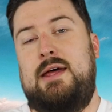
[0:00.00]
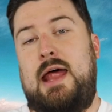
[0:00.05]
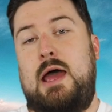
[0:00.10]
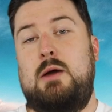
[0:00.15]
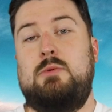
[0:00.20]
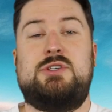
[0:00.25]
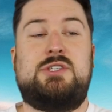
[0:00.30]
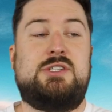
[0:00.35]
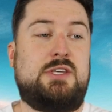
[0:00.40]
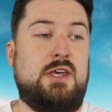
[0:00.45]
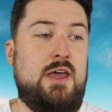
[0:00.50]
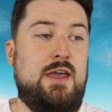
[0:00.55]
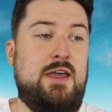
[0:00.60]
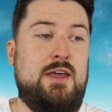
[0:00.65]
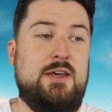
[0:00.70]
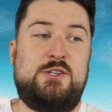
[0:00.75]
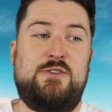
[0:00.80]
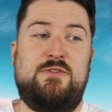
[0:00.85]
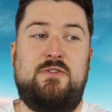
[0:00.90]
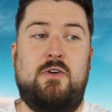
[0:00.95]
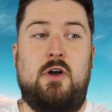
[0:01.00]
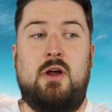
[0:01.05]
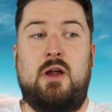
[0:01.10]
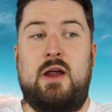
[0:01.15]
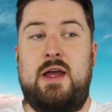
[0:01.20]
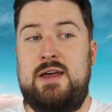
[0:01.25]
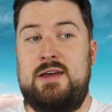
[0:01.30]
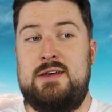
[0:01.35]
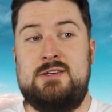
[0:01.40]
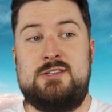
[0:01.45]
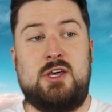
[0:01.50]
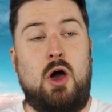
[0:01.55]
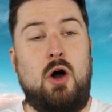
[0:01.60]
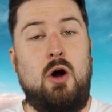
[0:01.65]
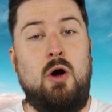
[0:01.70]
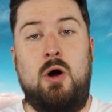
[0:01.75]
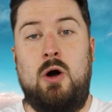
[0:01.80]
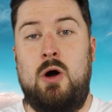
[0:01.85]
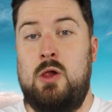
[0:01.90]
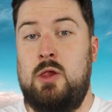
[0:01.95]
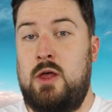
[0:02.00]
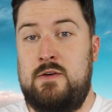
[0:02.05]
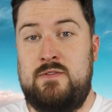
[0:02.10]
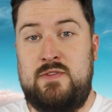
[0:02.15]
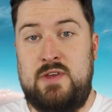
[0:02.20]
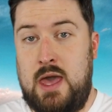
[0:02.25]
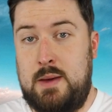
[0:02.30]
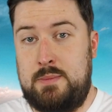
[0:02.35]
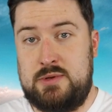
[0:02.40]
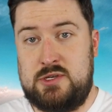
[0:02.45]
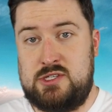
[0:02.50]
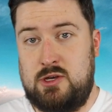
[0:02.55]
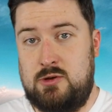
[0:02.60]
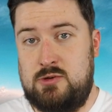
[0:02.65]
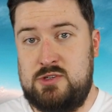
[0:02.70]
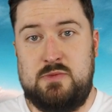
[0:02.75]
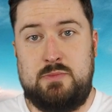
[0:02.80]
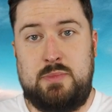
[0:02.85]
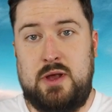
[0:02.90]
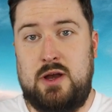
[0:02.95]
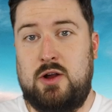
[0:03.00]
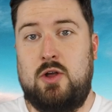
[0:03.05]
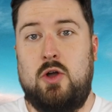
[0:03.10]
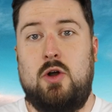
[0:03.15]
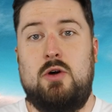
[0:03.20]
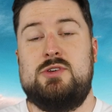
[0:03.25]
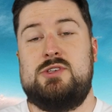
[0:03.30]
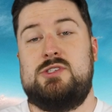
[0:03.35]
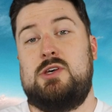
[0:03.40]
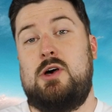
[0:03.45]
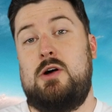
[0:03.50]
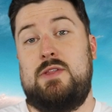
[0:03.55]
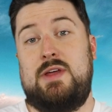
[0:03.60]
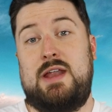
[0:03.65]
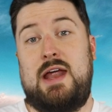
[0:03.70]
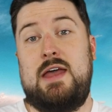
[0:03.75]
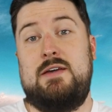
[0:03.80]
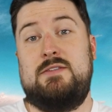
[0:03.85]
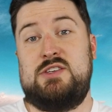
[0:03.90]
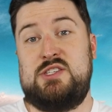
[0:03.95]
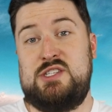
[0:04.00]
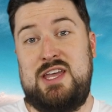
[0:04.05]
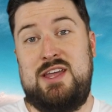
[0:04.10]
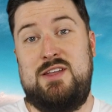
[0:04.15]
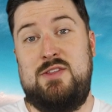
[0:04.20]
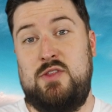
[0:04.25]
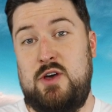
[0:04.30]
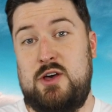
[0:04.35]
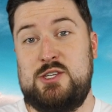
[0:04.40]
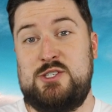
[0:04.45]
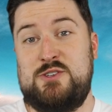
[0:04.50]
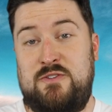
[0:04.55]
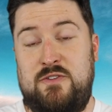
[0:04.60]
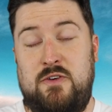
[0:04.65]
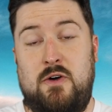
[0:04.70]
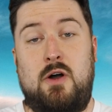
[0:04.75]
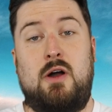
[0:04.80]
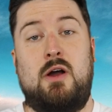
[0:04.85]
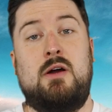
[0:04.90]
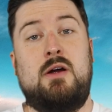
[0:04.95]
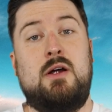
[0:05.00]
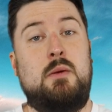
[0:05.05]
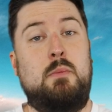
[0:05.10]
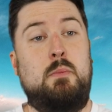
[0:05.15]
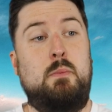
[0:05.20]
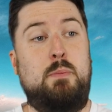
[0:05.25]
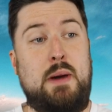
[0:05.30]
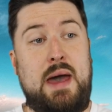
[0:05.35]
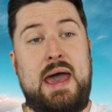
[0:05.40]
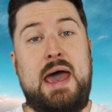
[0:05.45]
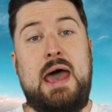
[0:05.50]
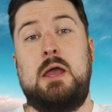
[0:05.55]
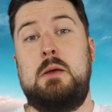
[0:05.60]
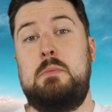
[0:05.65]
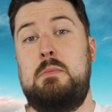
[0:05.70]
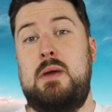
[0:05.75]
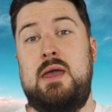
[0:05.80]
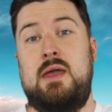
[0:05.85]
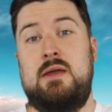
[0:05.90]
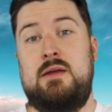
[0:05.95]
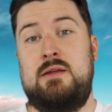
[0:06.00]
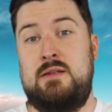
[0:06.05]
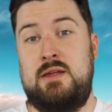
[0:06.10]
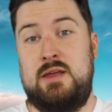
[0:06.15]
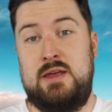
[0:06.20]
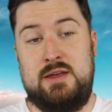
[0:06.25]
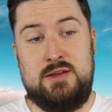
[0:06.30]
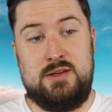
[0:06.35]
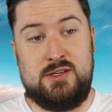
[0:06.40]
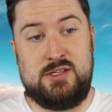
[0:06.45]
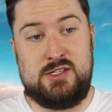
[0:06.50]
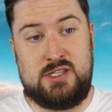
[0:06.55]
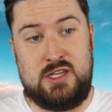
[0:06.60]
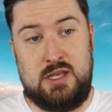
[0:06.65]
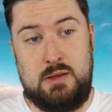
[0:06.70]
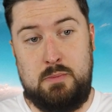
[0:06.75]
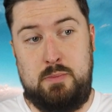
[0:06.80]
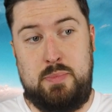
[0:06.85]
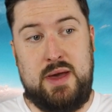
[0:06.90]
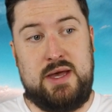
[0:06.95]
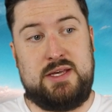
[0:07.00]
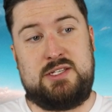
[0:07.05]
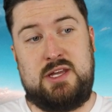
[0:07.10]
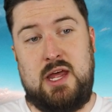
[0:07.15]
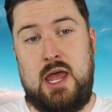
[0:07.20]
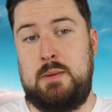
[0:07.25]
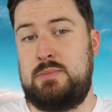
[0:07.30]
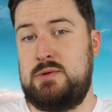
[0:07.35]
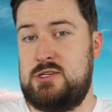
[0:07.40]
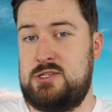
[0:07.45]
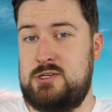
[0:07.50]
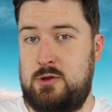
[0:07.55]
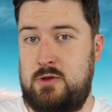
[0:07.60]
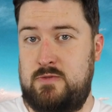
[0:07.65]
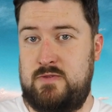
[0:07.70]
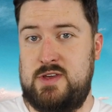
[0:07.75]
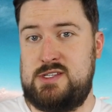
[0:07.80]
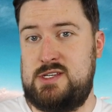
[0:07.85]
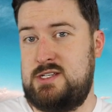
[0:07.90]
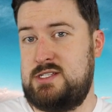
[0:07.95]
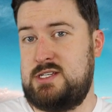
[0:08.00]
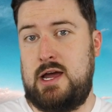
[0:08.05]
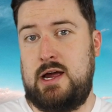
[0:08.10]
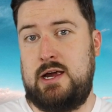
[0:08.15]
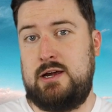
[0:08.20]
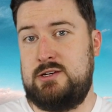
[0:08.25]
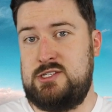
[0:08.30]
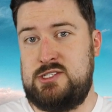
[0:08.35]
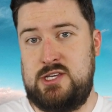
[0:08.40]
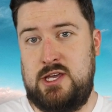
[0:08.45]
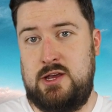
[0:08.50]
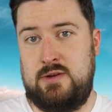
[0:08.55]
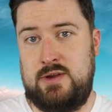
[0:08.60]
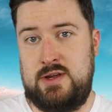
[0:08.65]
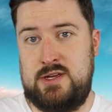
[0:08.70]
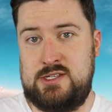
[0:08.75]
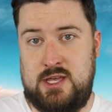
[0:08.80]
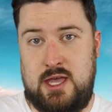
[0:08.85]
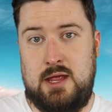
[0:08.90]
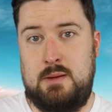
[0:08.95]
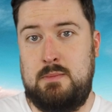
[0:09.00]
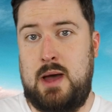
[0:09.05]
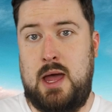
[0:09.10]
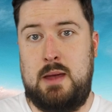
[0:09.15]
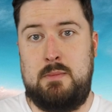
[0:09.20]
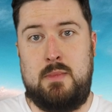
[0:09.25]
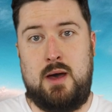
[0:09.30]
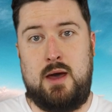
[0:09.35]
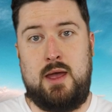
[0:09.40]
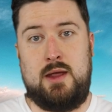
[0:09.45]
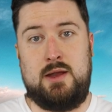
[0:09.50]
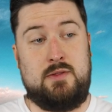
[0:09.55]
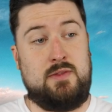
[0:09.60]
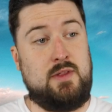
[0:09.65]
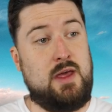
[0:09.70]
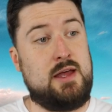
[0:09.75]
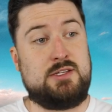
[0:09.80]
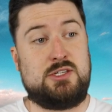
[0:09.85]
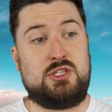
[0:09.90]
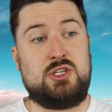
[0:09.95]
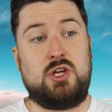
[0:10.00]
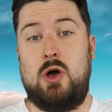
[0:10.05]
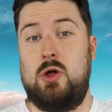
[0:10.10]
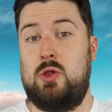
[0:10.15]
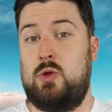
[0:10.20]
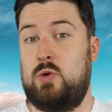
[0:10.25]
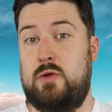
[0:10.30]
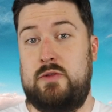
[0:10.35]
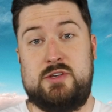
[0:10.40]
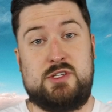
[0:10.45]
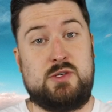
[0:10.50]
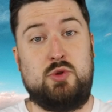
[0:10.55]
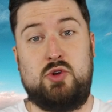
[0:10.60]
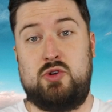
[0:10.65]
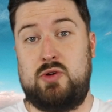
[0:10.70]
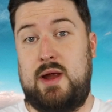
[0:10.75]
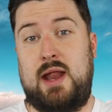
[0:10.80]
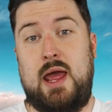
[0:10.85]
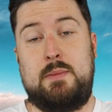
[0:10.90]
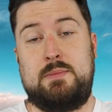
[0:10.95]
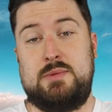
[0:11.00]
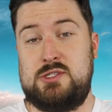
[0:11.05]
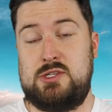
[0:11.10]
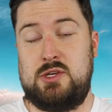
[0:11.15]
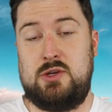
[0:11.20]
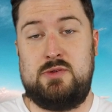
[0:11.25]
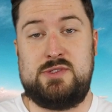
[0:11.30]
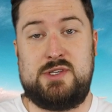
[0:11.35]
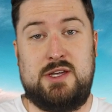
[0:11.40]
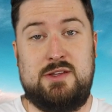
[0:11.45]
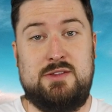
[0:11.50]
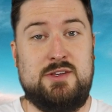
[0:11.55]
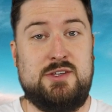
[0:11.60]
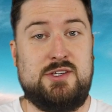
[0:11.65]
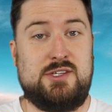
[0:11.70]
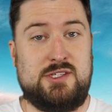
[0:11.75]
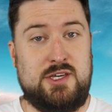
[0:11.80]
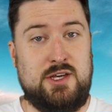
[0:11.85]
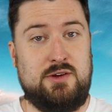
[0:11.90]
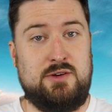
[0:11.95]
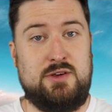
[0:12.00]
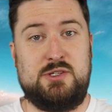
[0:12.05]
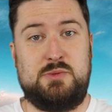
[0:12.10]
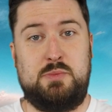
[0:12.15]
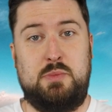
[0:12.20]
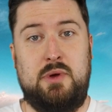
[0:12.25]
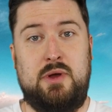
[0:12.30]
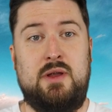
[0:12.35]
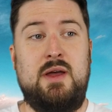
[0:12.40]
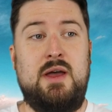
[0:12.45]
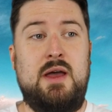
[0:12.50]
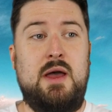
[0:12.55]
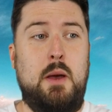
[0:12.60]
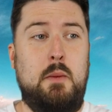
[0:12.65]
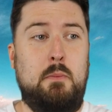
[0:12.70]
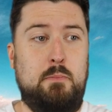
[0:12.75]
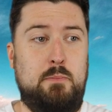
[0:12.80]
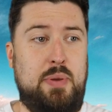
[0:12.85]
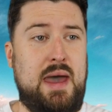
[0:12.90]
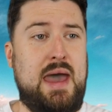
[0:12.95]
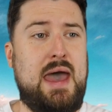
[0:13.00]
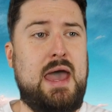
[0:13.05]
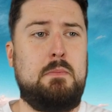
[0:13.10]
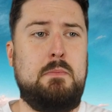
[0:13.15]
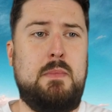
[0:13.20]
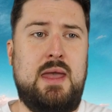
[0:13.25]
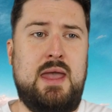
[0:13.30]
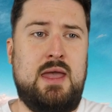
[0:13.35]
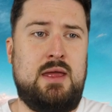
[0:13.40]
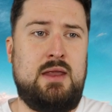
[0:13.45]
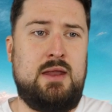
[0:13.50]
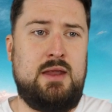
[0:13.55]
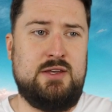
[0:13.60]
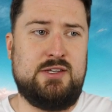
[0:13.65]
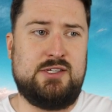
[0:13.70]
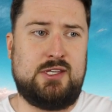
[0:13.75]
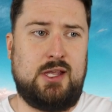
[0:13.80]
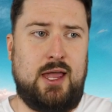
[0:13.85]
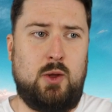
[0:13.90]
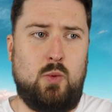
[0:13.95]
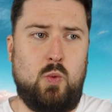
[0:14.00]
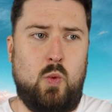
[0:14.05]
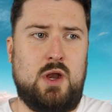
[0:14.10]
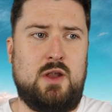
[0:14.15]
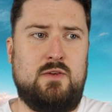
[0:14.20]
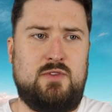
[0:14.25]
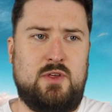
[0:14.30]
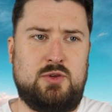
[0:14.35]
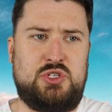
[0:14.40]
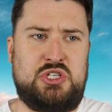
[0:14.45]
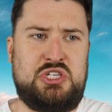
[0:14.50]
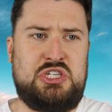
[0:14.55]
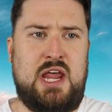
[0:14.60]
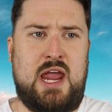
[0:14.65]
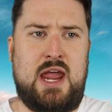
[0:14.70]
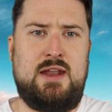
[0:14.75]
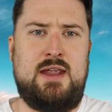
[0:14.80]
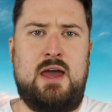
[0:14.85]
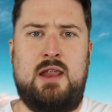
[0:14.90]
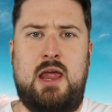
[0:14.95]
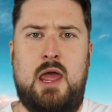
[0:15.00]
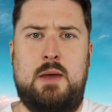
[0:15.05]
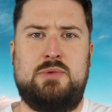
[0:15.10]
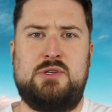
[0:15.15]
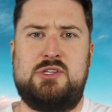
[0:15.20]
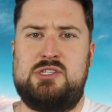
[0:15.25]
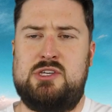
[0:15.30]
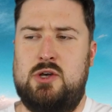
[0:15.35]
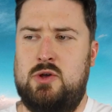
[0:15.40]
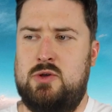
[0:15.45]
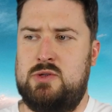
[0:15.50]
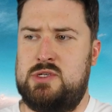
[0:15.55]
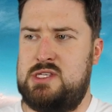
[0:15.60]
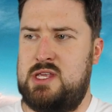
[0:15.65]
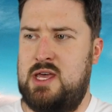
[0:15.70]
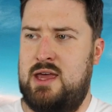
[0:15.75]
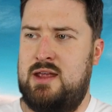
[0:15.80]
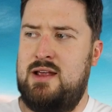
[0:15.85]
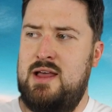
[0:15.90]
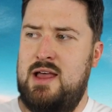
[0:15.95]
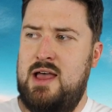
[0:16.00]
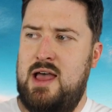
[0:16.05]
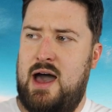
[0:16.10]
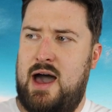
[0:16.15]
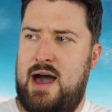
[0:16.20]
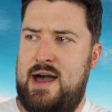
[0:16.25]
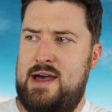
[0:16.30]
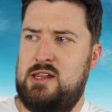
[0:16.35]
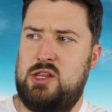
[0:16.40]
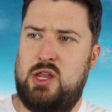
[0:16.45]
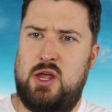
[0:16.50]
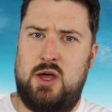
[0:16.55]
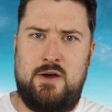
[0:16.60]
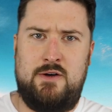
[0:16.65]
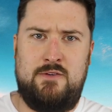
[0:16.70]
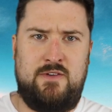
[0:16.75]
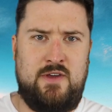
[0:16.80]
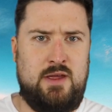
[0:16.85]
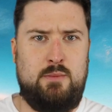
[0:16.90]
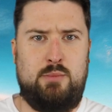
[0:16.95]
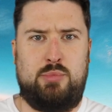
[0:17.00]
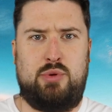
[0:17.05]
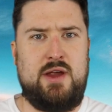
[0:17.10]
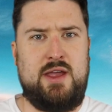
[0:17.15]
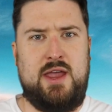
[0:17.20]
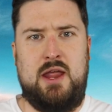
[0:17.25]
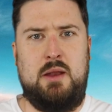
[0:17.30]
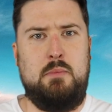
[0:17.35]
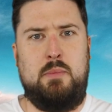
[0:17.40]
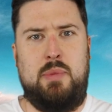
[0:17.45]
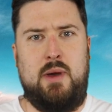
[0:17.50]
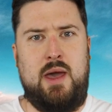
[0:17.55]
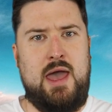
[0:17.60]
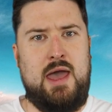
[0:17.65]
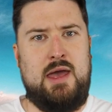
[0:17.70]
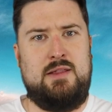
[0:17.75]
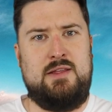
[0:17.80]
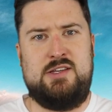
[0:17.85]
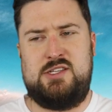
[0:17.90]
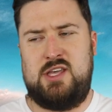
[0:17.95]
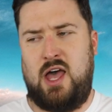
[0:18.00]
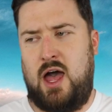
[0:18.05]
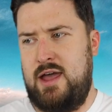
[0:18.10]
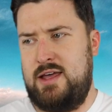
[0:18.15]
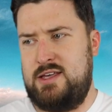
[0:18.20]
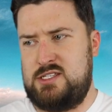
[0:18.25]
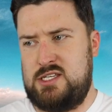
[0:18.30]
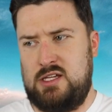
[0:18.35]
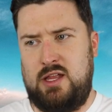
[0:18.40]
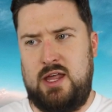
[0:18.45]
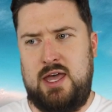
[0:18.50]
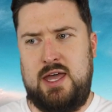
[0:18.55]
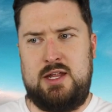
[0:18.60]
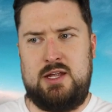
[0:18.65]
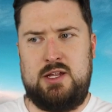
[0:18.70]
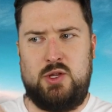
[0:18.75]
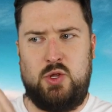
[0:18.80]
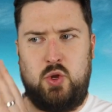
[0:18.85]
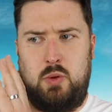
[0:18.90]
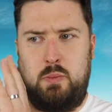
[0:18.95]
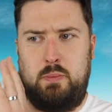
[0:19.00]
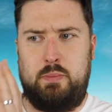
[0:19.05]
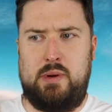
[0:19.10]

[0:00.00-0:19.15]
And I will say, as far as all of the episodes of Better Call Saul that I have seen thus far, Bagman is the best episode of this entire series in my mind. And that is a tall order. There's some great episodes in this series, but Bagman is like one of those standout episodes that I love in Breaking Bad. These isolated little